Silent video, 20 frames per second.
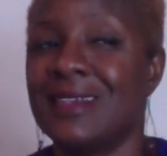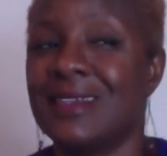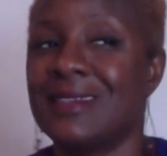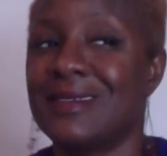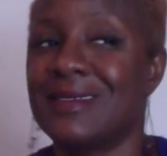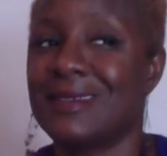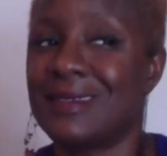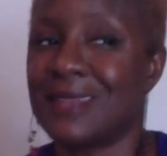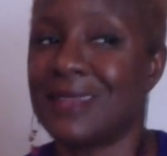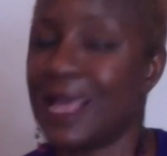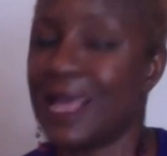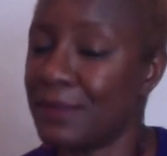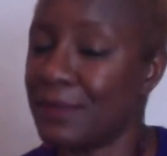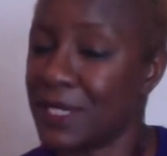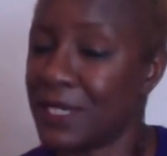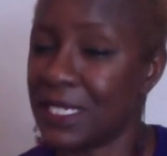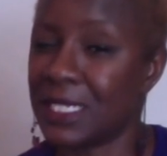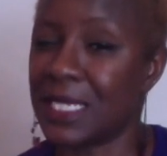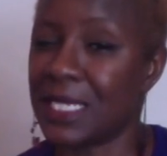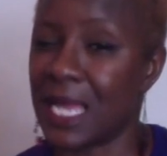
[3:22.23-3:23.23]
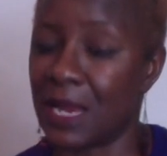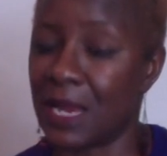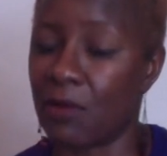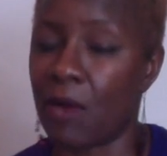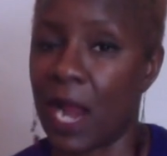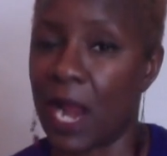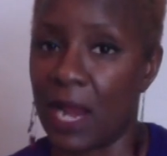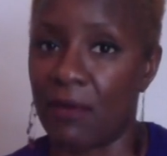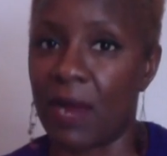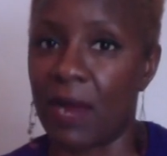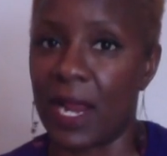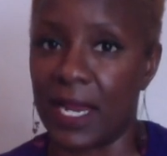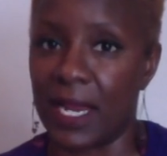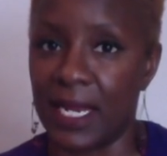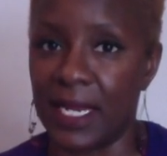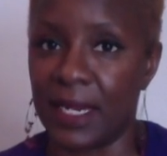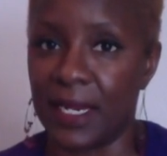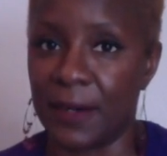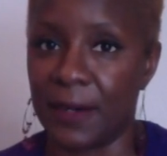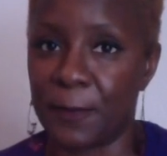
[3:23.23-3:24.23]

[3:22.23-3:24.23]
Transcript: Some just ain't right right here.